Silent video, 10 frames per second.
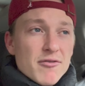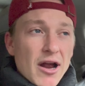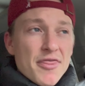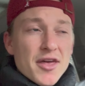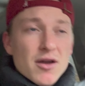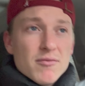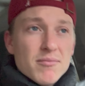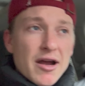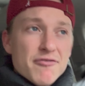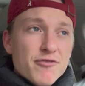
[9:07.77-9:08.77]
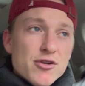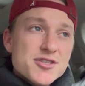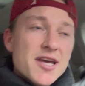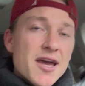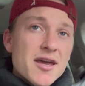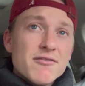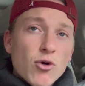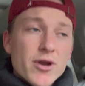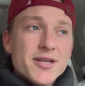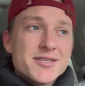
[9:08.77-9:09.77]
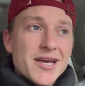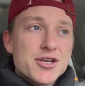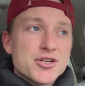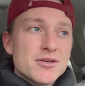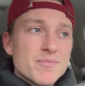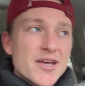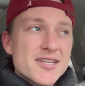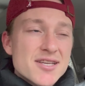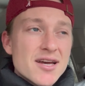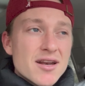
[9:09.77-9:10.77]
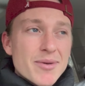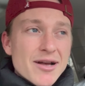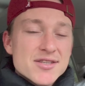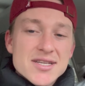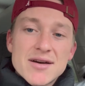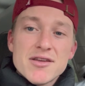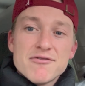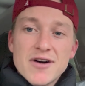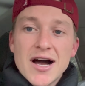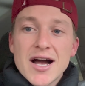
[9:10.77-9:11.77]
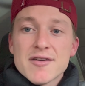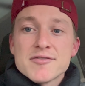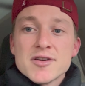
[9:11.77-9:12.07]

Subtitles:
I think my first day of orientation, they said about 75%